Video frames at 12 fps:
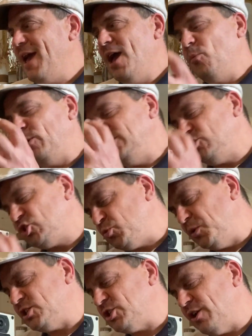When you
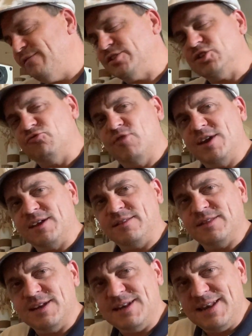switch over to running
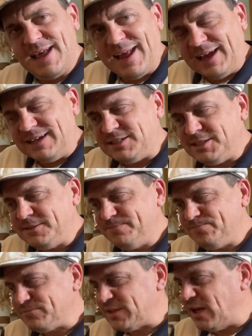the NAD
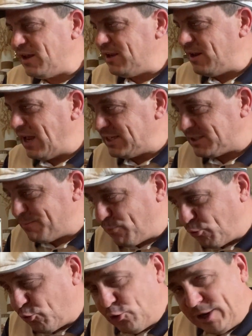as
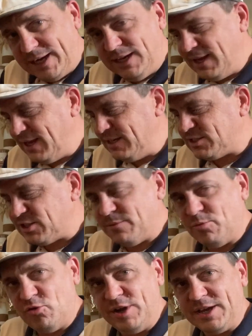pre into the
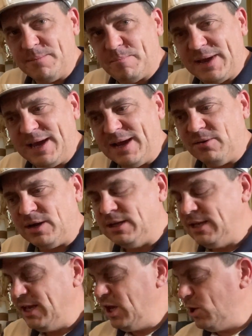Meridian Power,
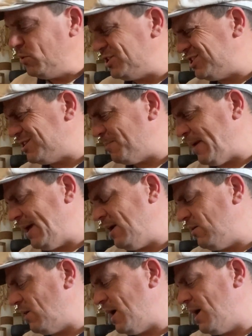which is
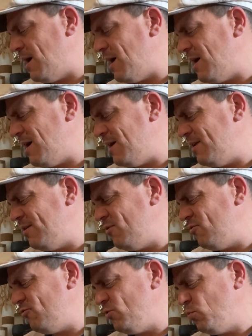about
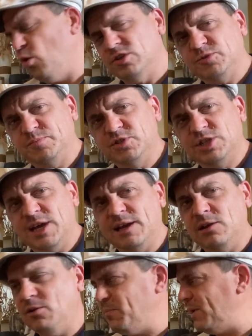100 watts per
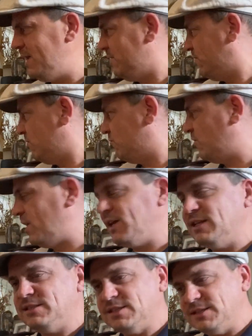channel, I believe, running
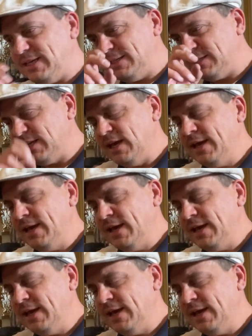into these,